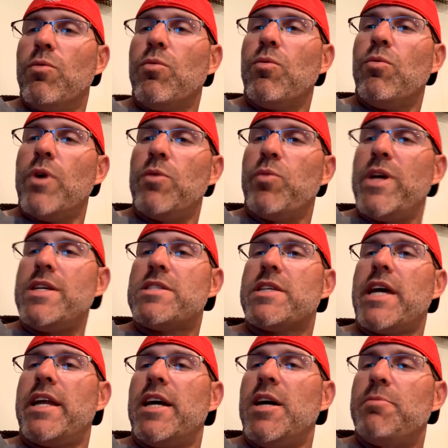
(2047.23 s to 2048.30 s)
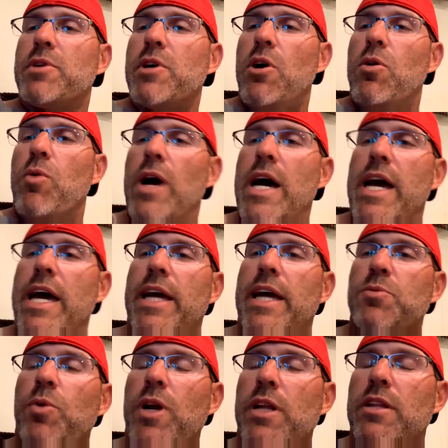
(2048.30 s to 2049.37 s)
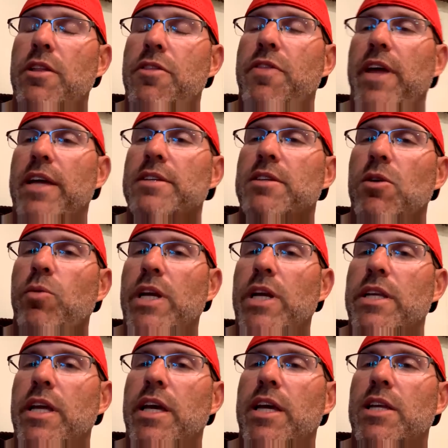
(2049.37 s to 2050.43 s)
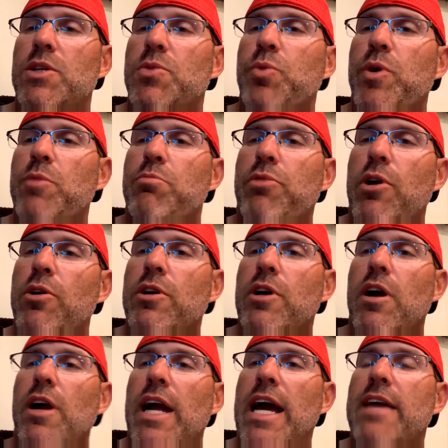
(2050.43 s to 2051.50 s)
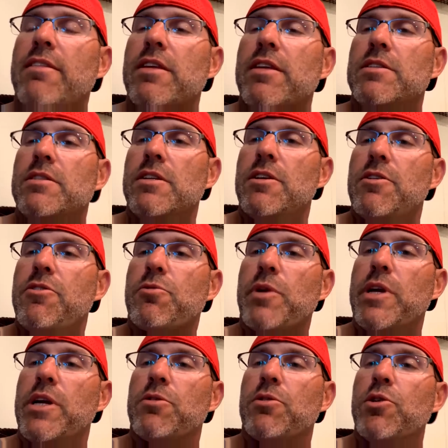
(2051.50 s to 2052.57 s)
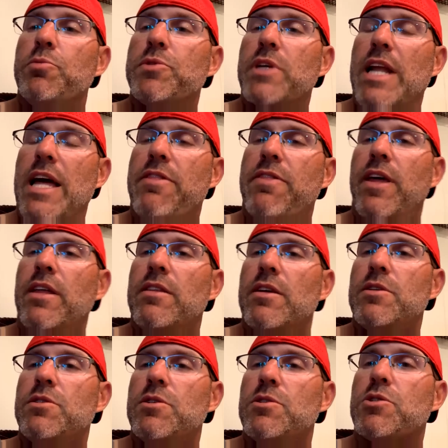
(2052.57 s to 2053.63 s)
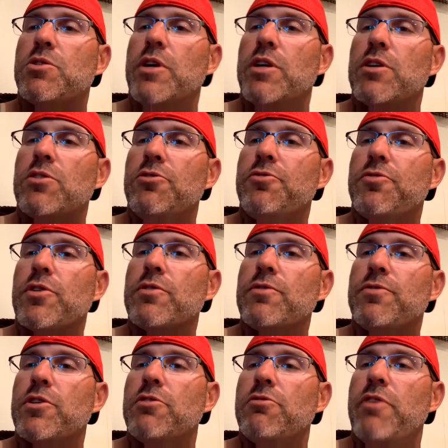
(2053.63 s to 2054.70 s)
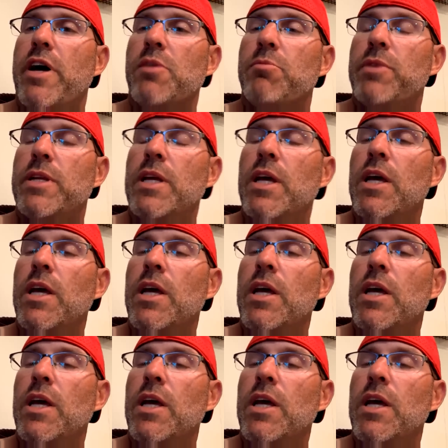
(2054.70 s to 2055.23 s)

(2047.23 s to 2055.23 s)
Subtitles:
When we set up Go Wags, one of the things that we did is we broke our athletes into 3 groups, and I think this is critical for development.